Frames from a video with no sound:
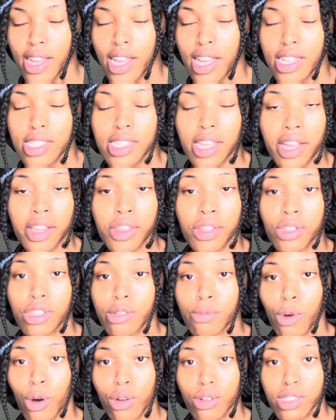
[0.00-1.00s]
Take the
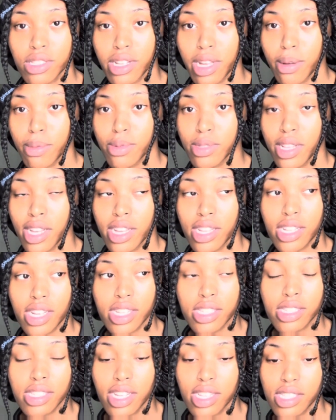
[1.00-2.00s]
small steps. Like I
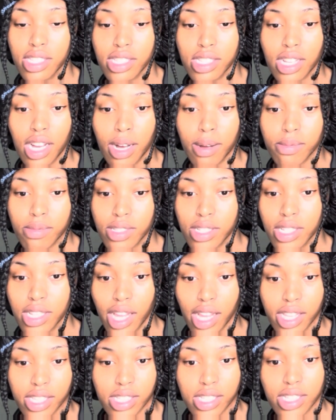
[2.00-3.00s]
said,
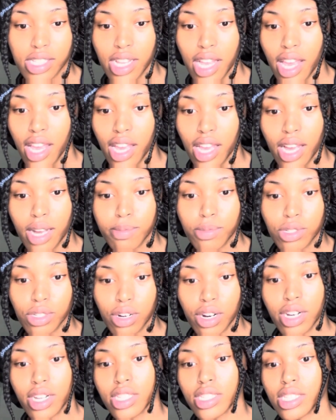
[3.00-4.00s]
today's the day. I'm
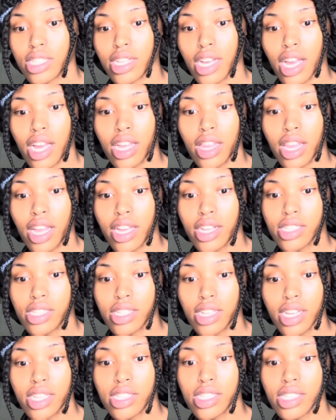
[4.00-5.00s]
starting today. Like,
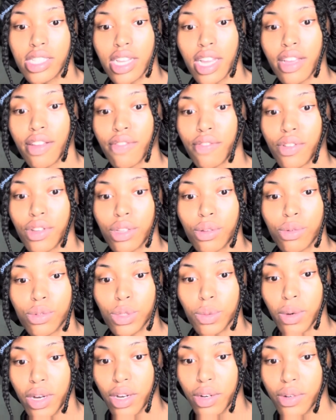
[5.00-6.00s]
today's the day for you
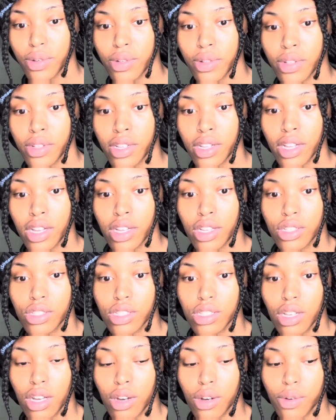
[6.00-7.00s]
as well.
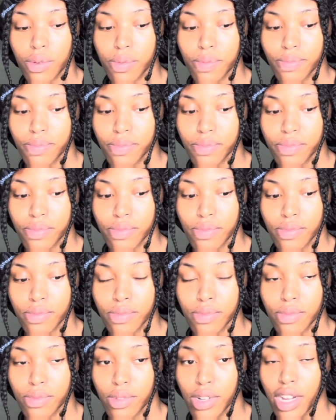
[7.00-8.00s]
So
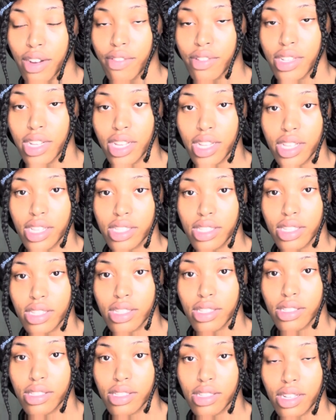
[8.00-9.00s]
whatever day this
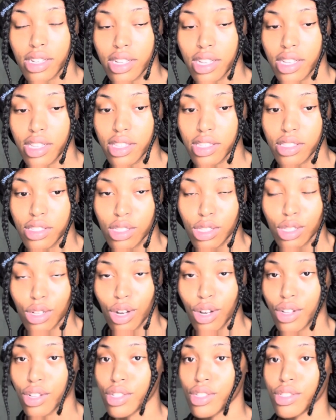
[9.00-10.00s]
is, again, this is the
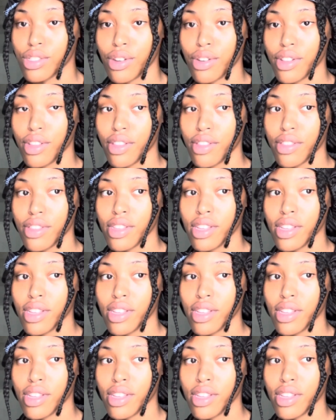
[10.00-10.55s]
August 30th